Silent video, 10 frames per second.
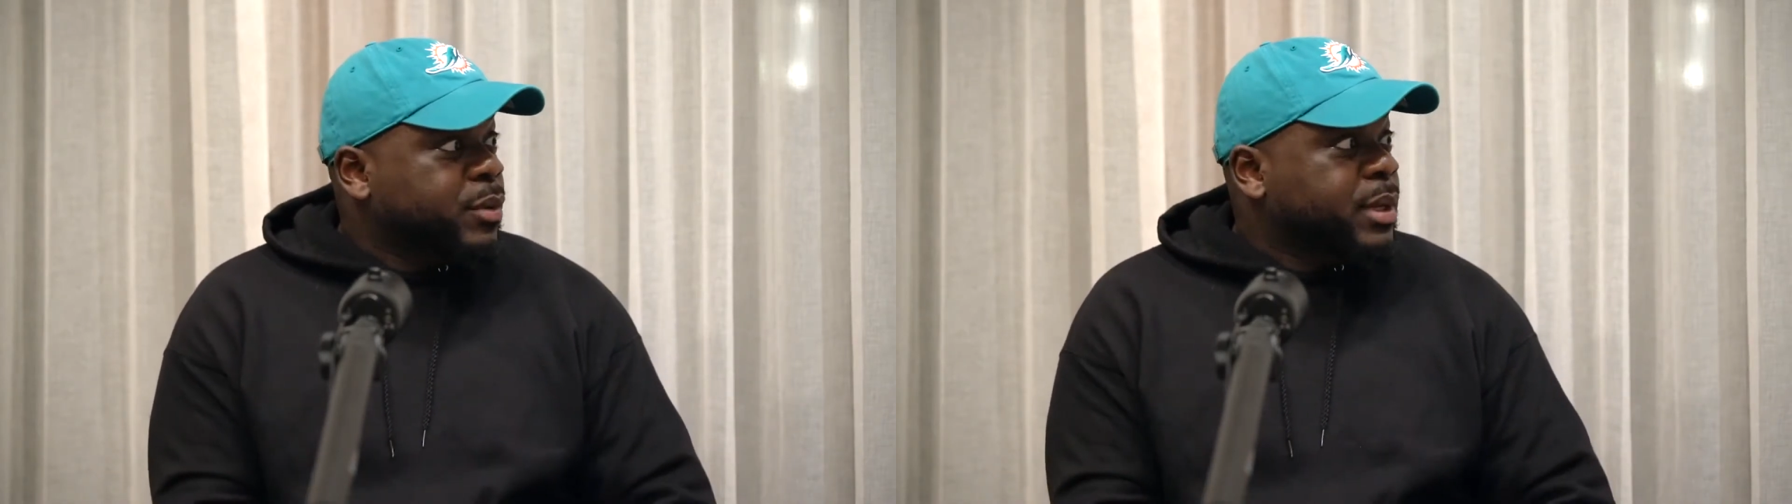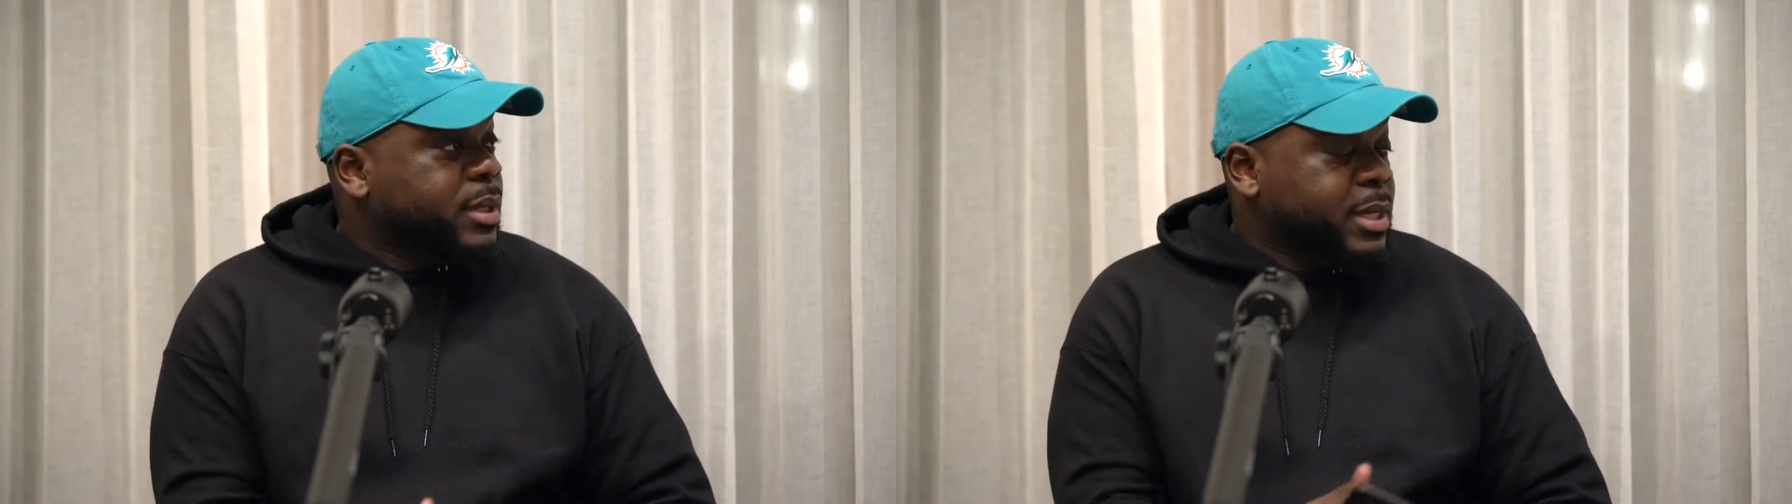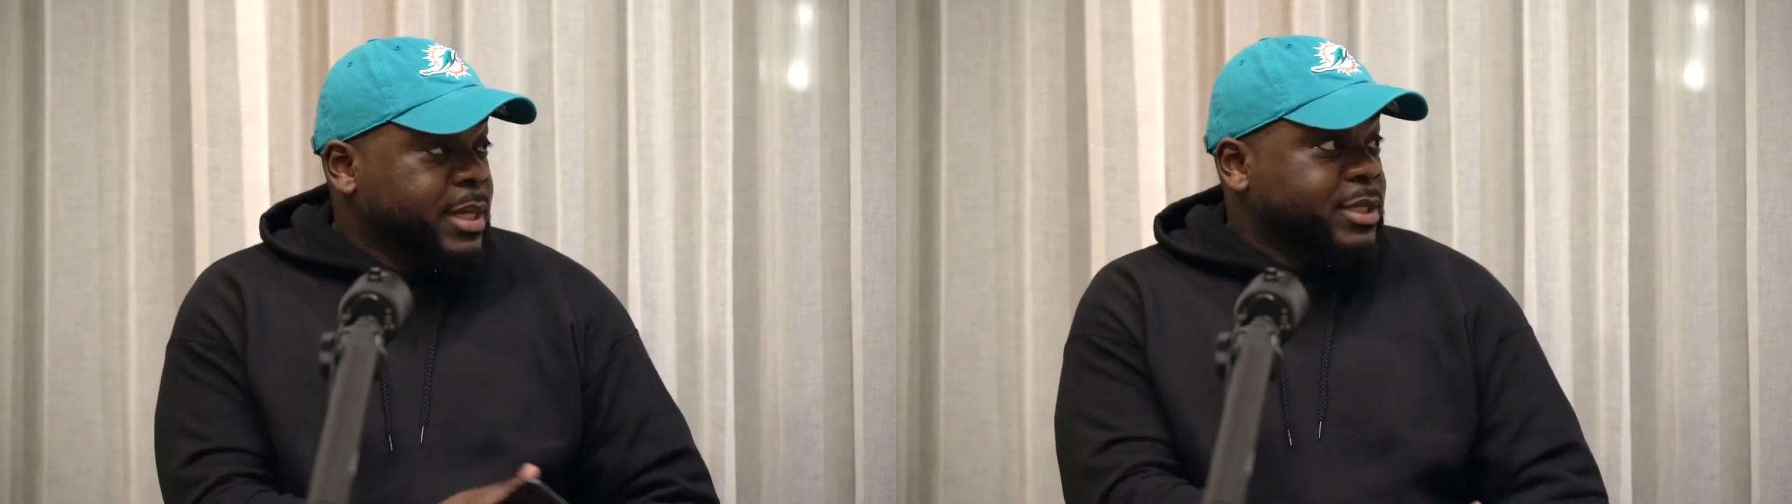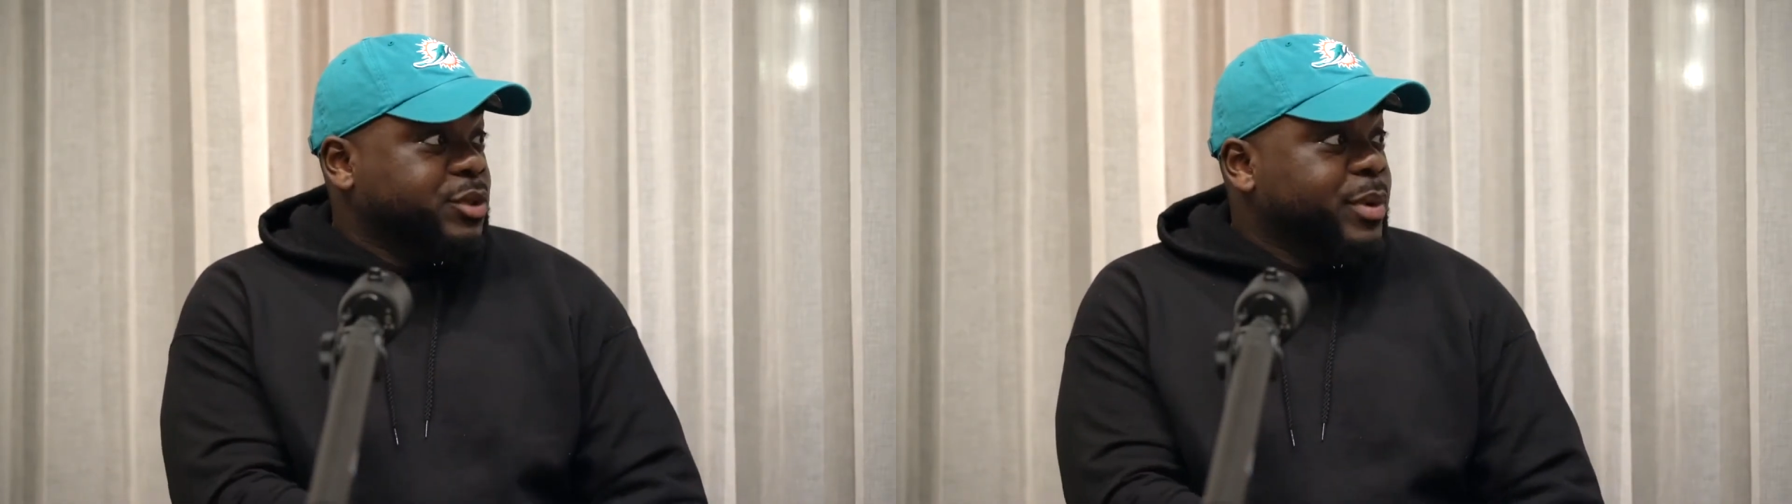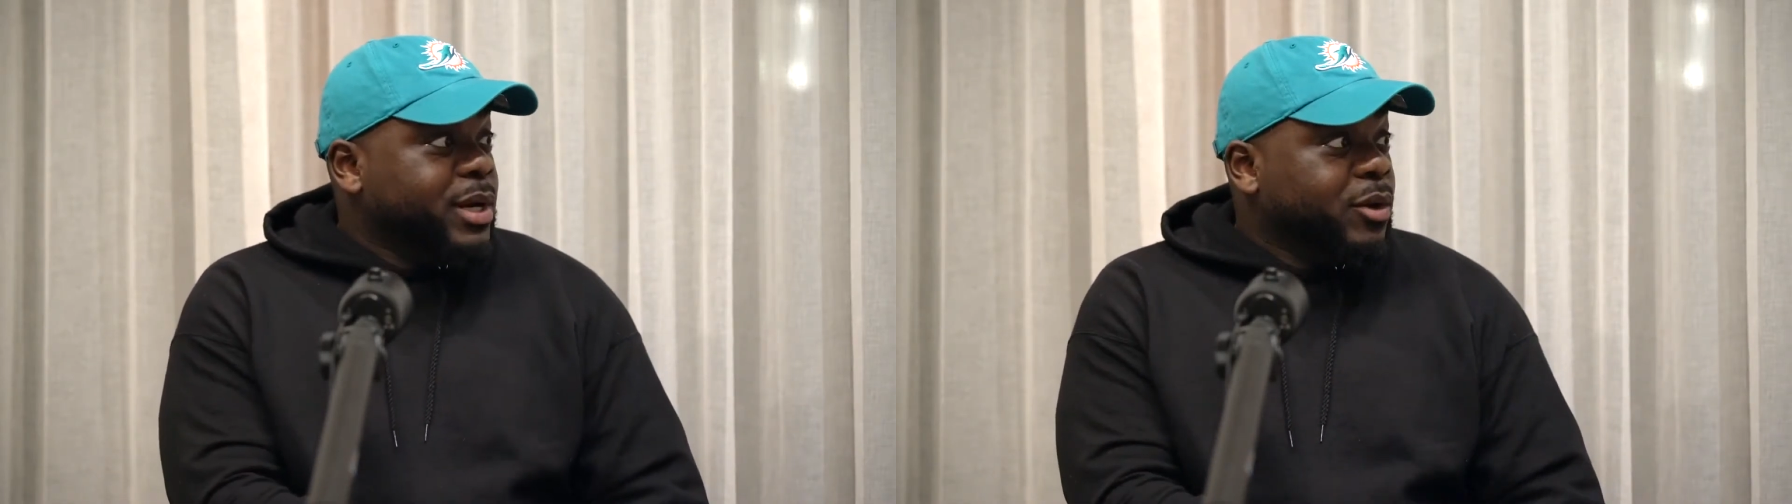it to
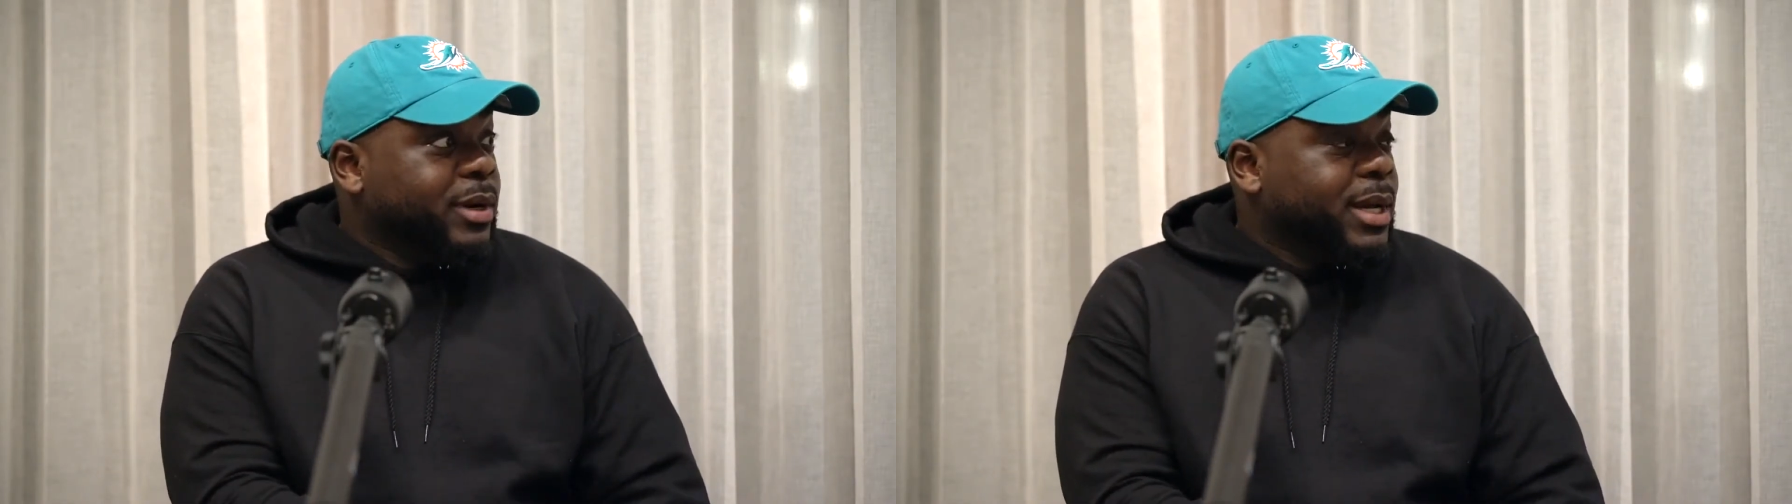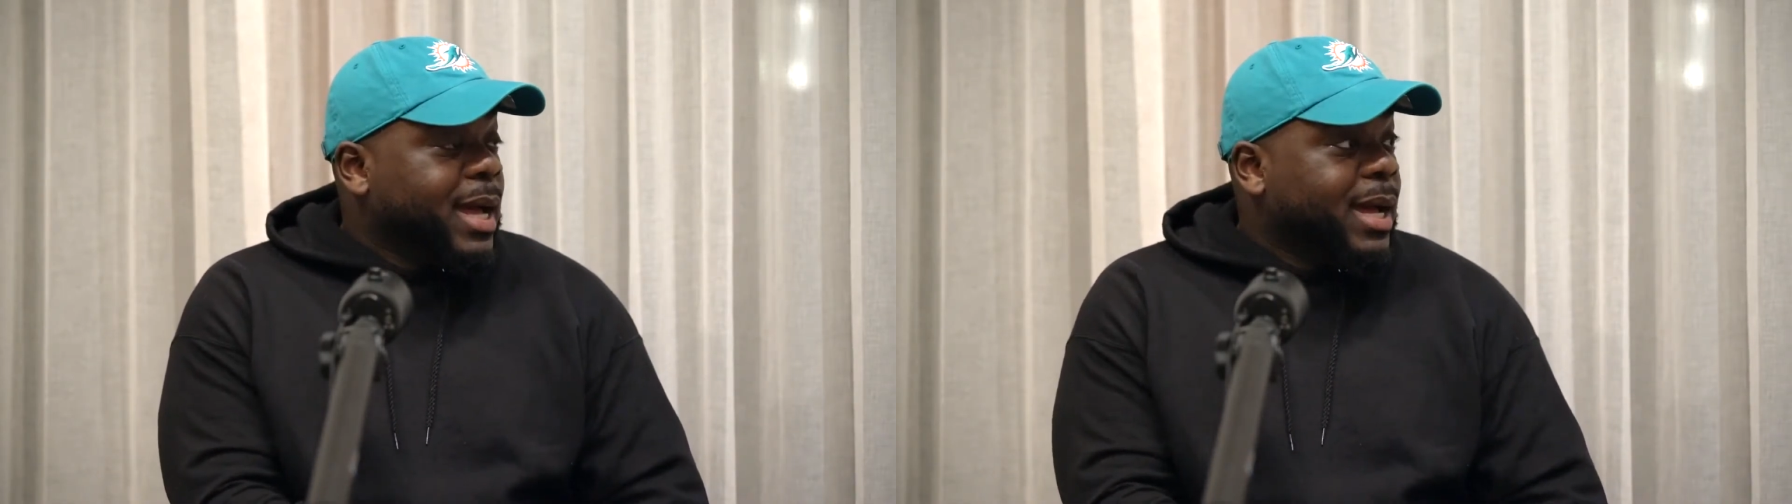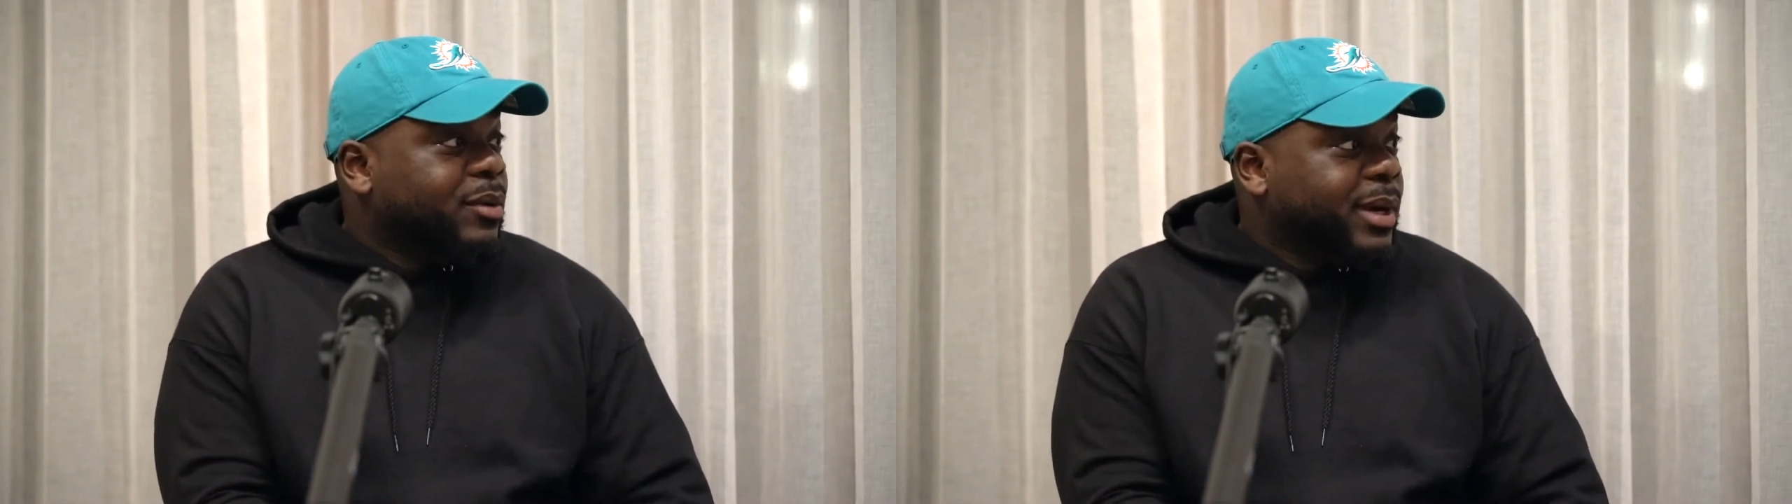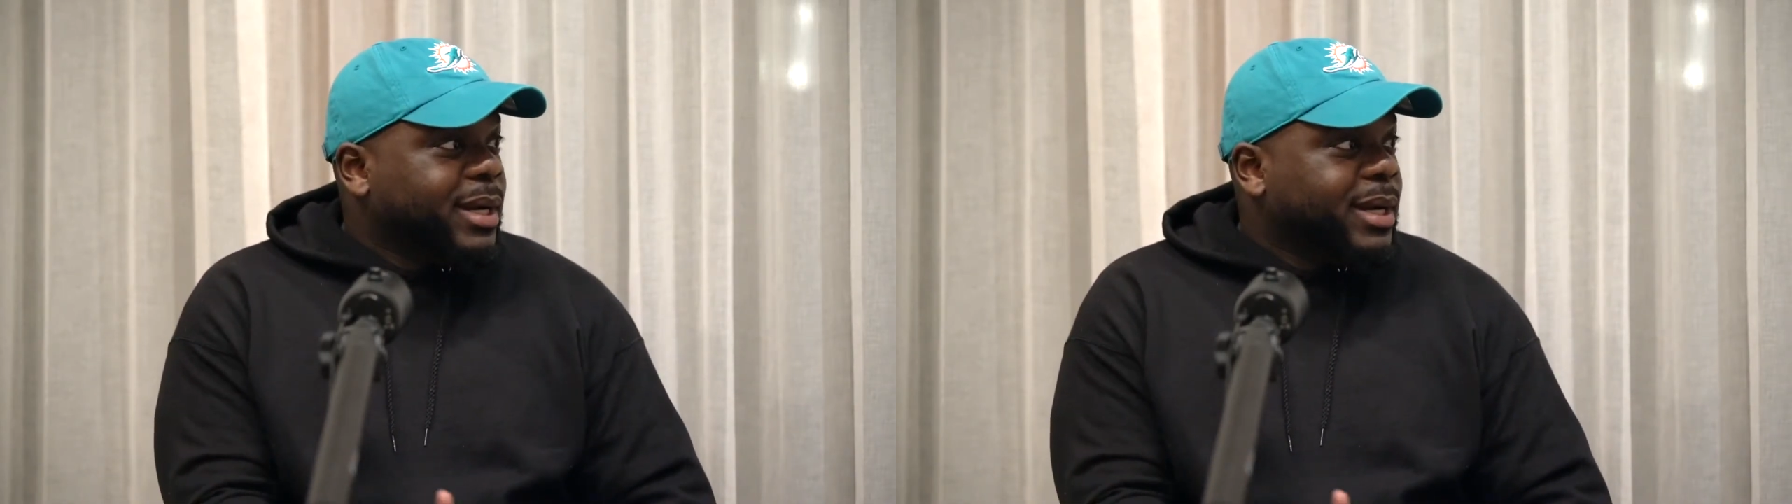bring glory to God, right?